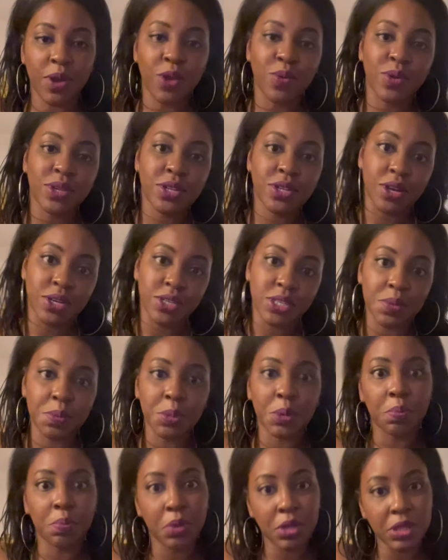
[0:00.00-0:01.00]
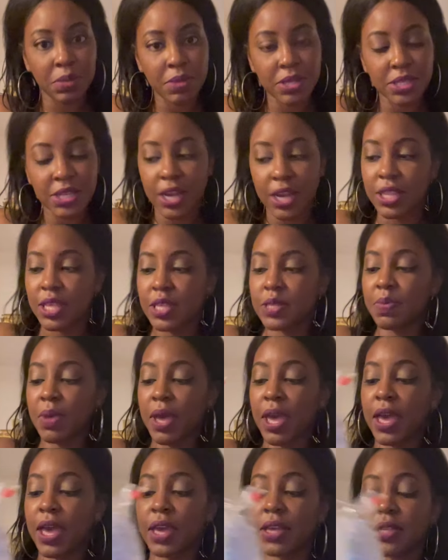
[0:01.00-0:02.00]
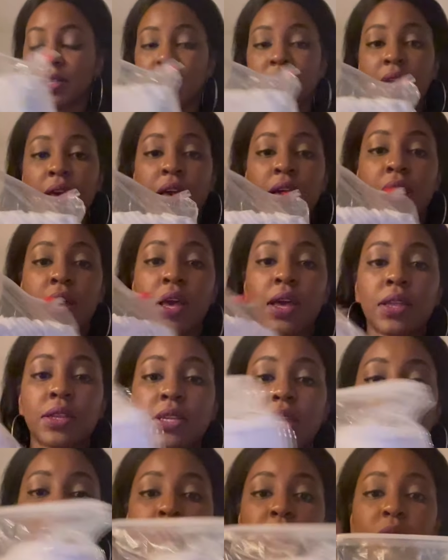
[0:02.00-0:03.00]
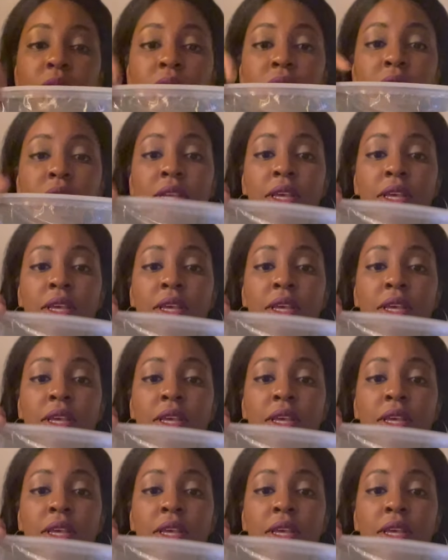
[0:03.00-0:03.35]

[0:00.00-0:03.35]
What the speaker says: we touched them to put them inside of these bags, diapers,